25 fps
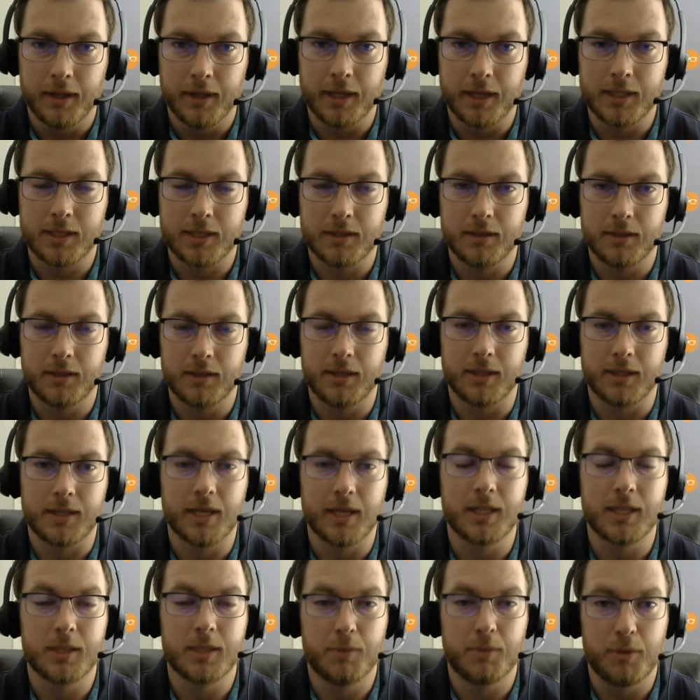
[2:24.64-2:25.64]
That's, that
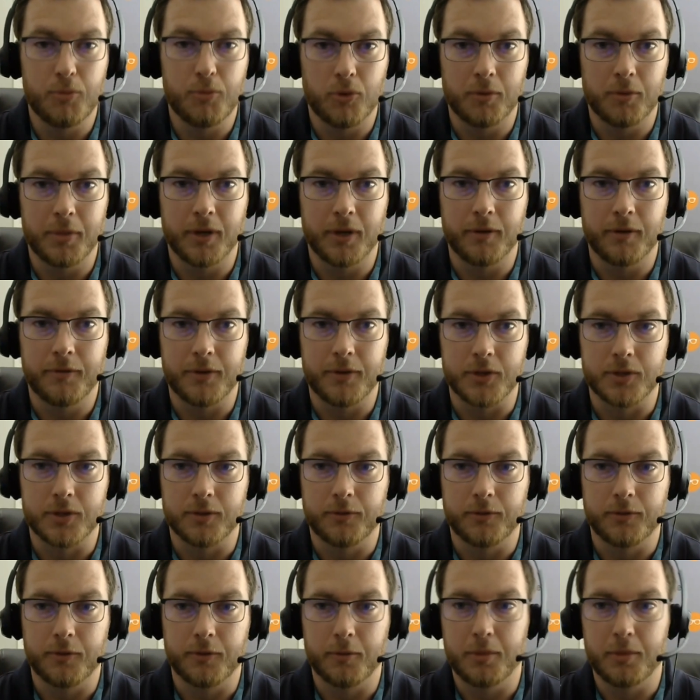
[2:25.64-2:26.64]
tends to be more
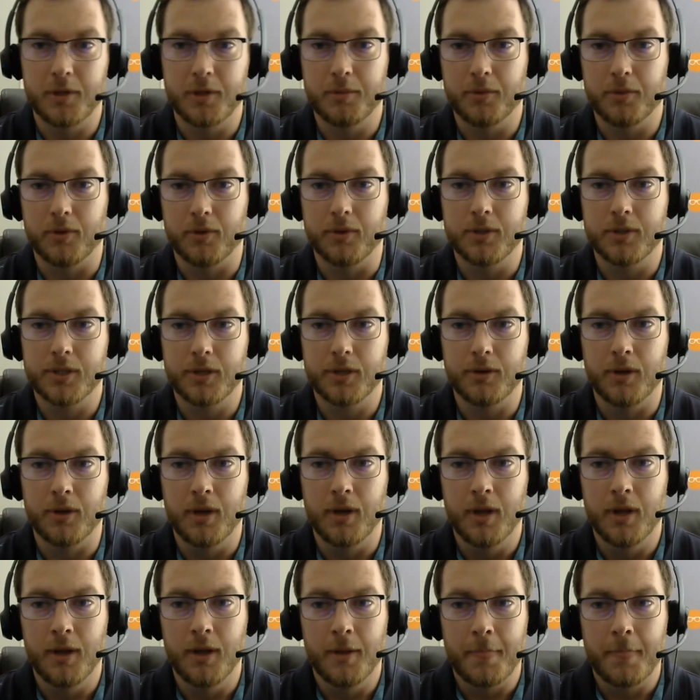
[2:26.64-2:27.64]
beneficial for people. So
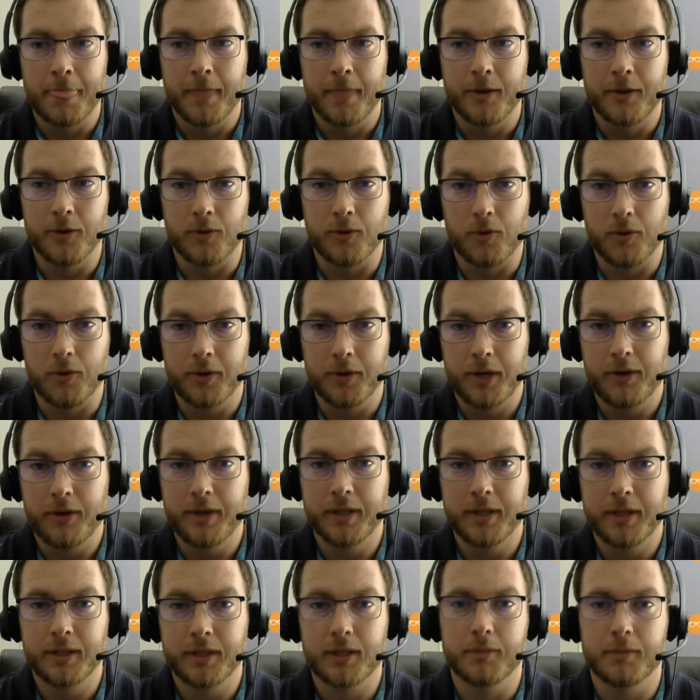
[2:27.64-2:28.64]
your
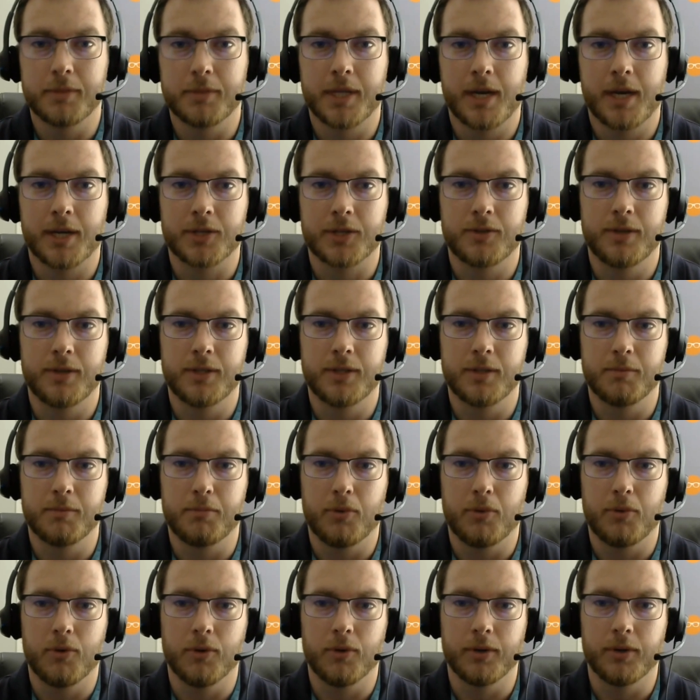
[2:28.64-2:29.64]
ordinary income tax rate is
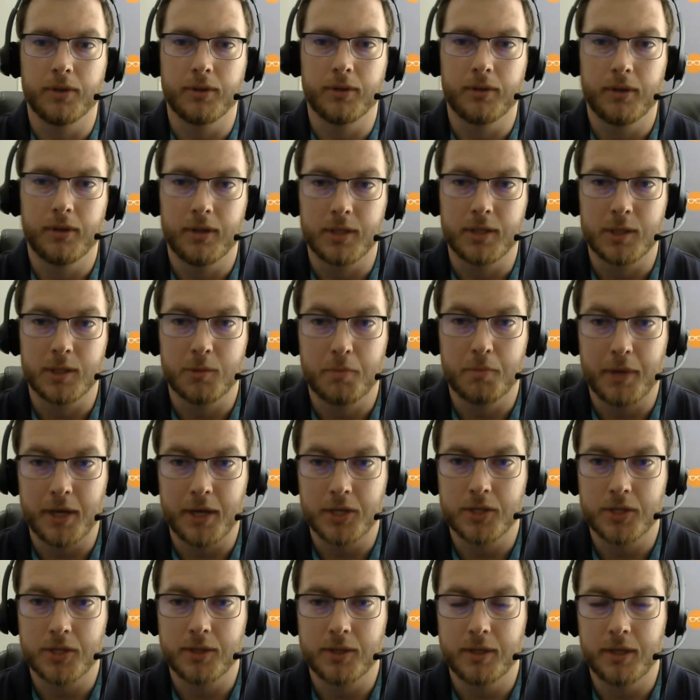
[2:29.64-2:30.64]
important,
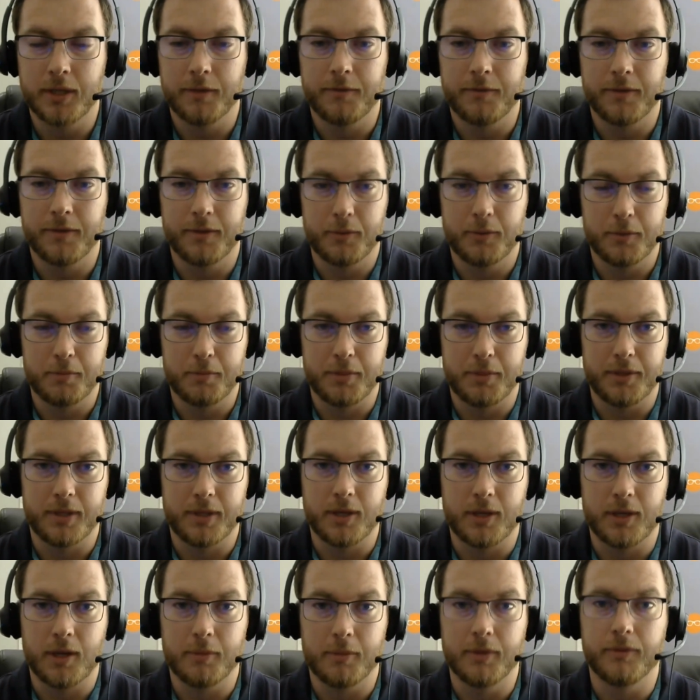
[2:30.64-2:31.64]
especially if it would
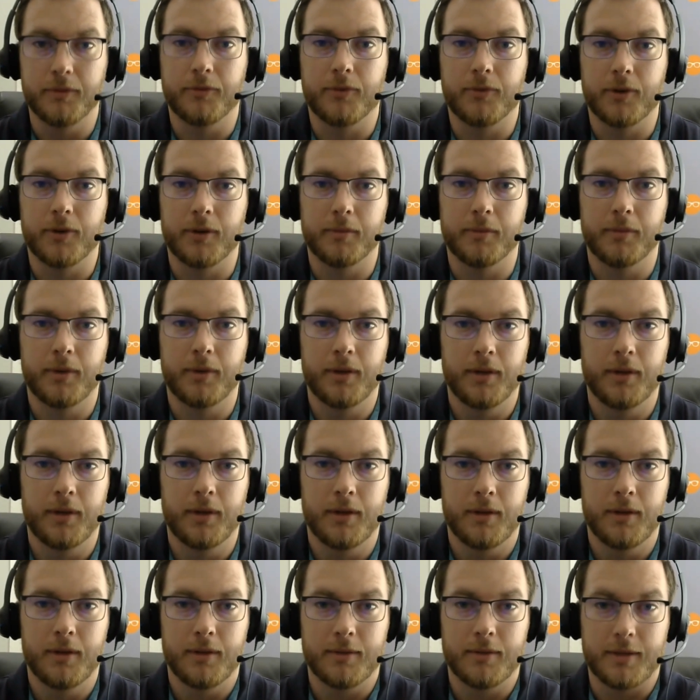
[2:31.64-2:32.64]
be coming from
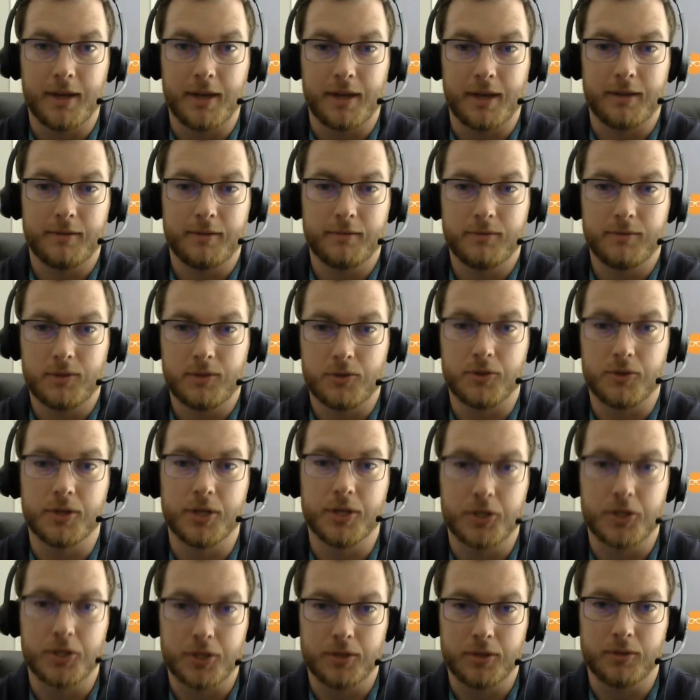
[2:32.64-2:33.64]
that
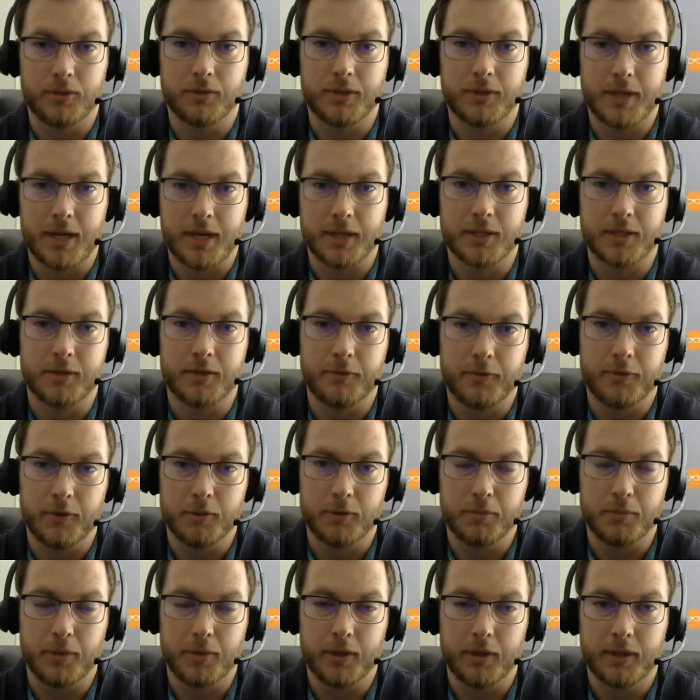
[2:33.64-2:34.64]
traditional
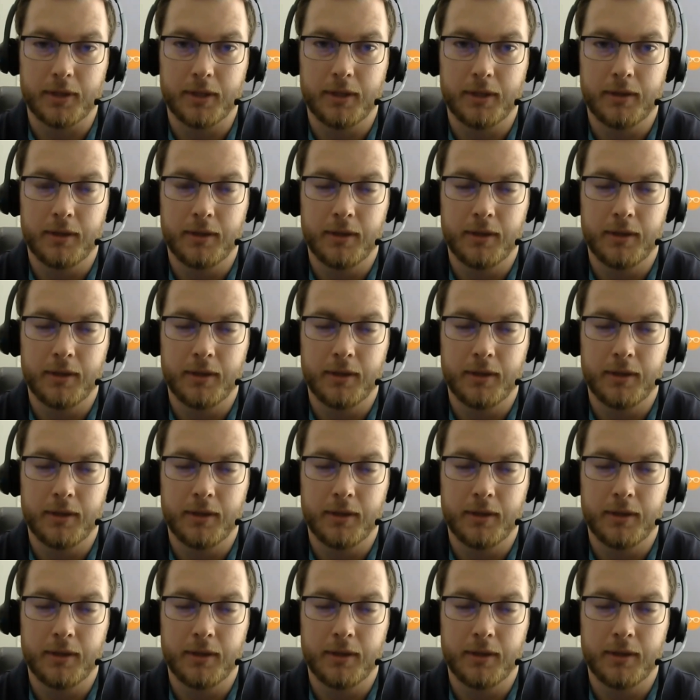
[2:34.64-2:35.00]
tax-deferred bucket.